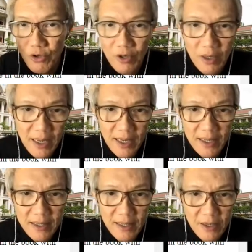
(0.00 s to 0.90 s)
okay?
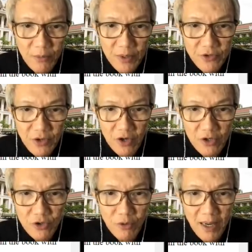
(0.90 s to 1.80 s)
Which is
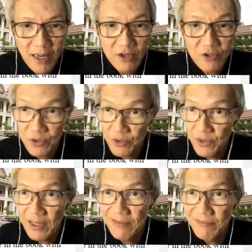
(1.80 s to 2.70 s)
controlled by control unit.